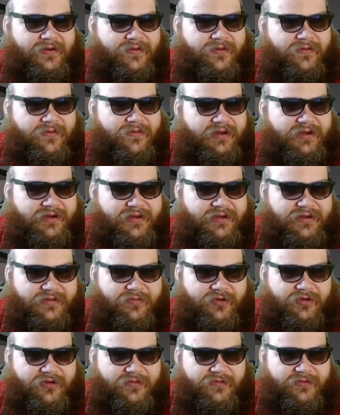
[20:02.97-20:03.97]
Well
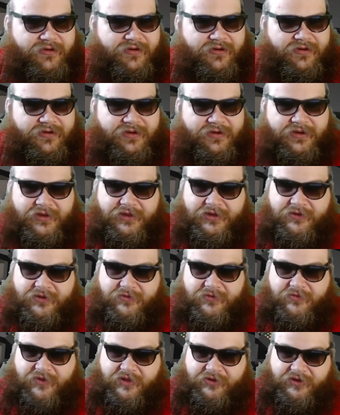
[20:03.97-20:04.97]
done, Boimler.
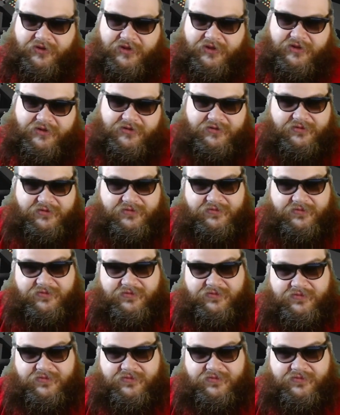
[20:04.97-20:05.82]
Well done,